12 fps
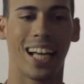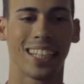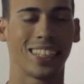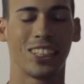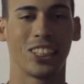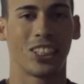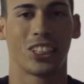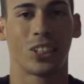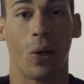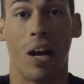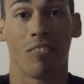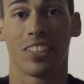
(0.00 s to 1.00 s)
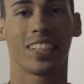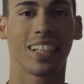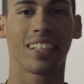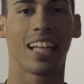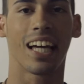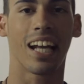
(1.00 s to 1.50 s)
I legit just show
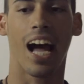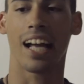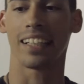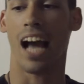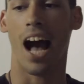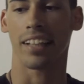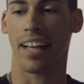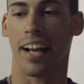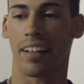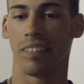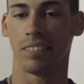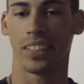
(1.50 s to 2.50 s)
everything that I got at